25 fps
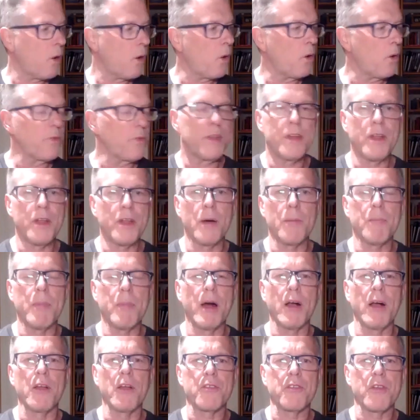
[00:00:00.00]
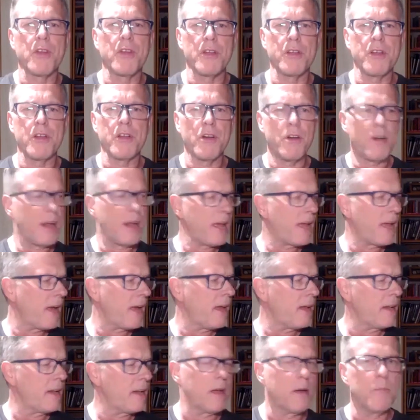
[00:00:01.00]
hold the dumbbells in your
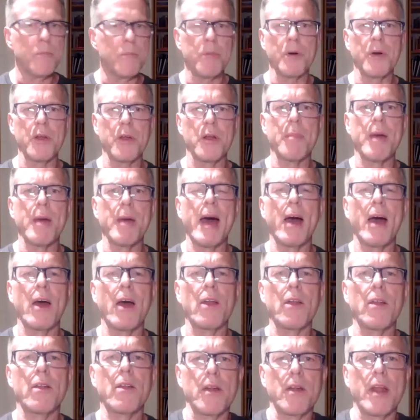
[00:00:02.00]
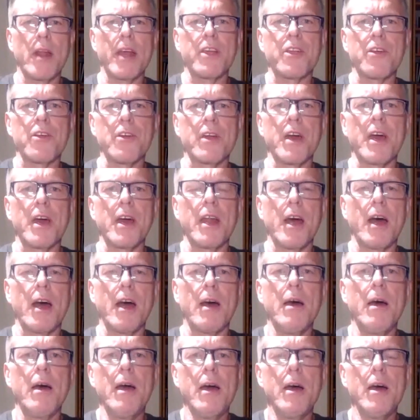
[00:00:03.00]
hand and put them out like you're going
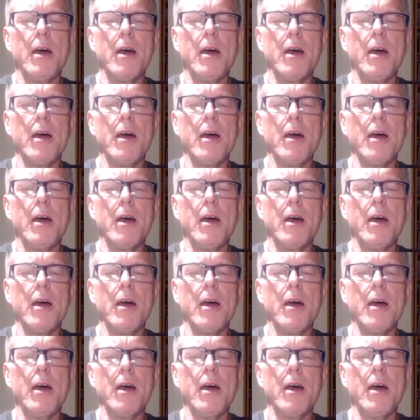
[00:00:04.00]
to